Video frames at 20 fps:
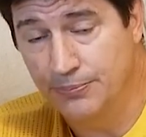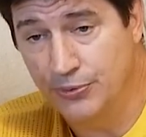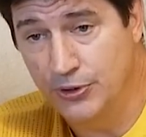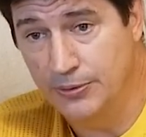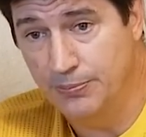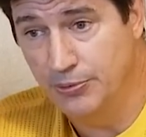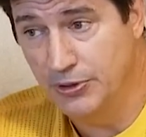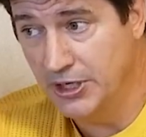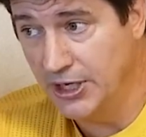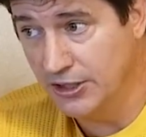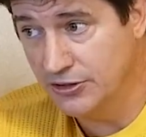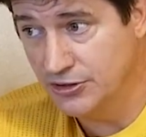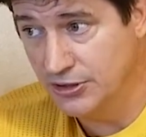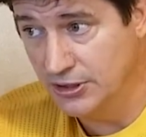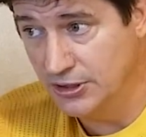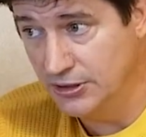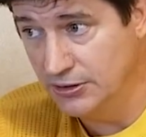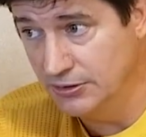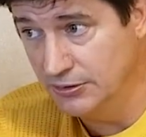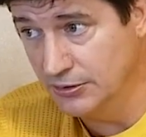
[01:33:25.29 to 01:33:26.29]

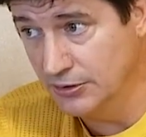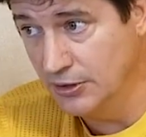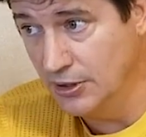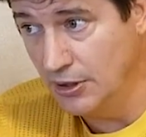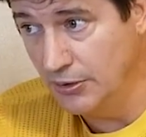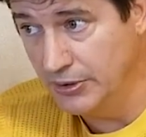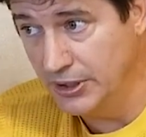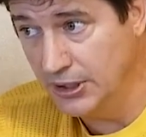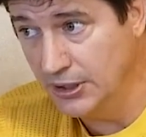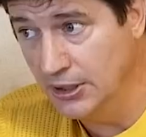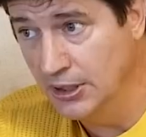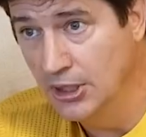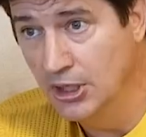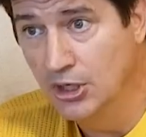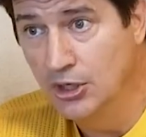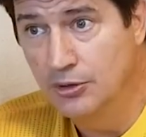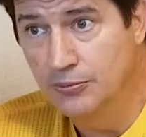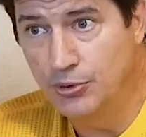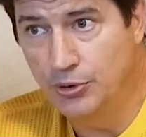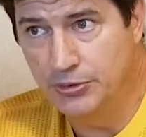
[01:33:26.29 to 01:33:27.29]
pre-production and going,
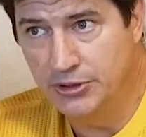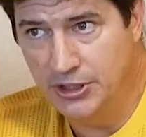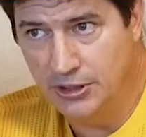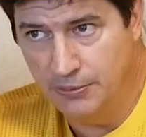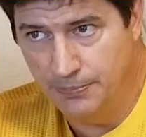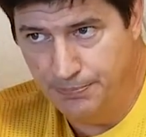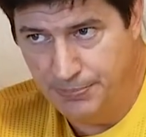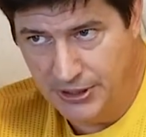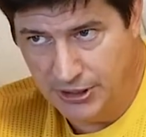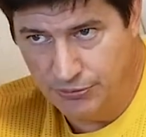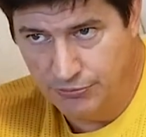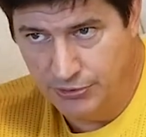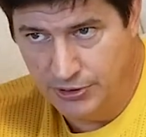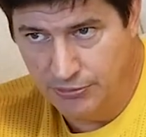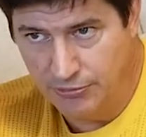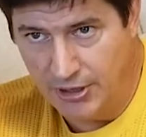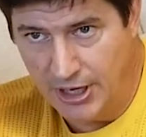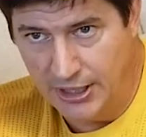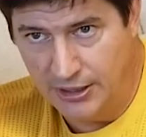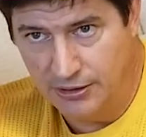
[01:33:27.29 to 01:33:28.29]
but we did a big
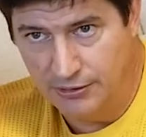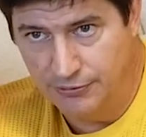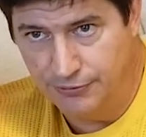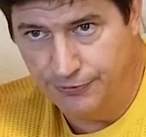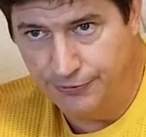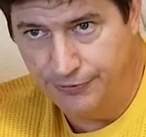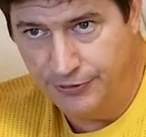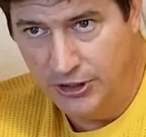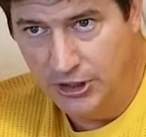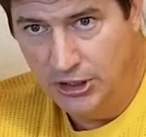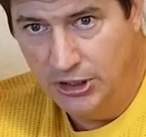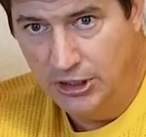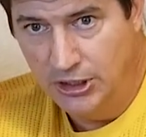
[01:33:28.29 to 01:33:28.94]
rewrite of